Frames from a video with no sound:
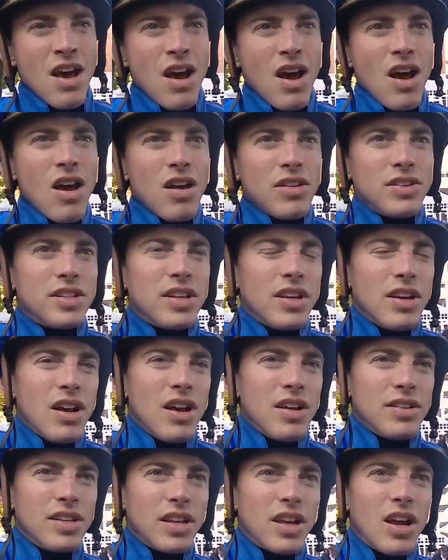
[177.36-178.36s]
Hard to,
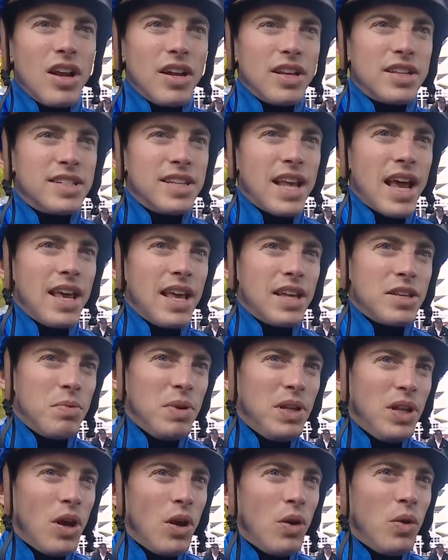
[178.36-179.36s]
hard to kind of say. As
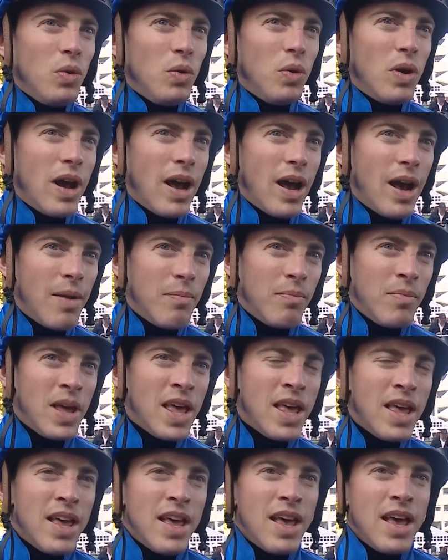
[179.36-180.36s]
we know, um,
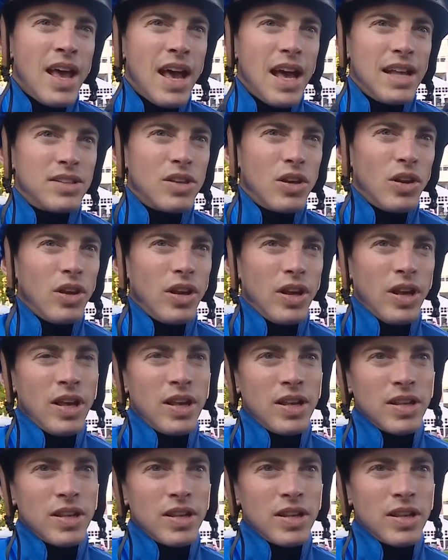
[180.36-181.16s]
as good a